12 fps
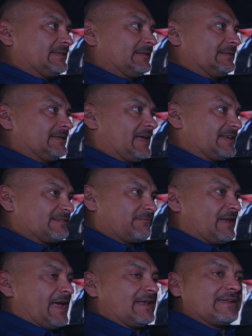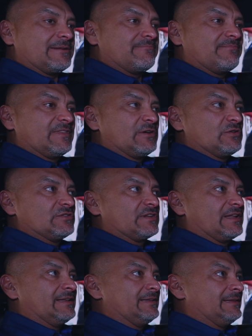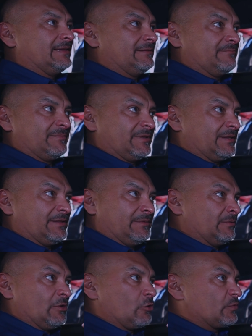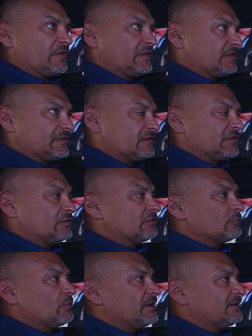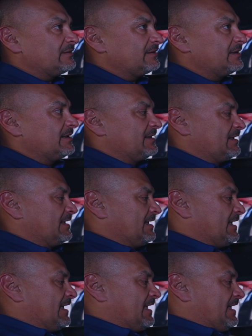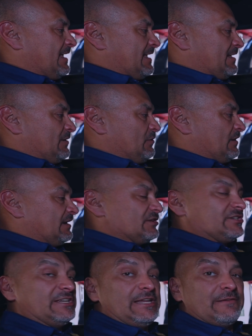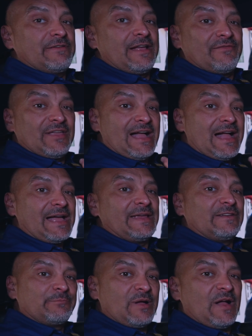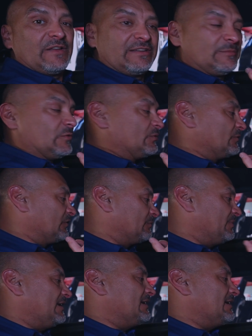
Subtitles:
lies flat. There's no resistance to the wind. You can achieve the highest possible speed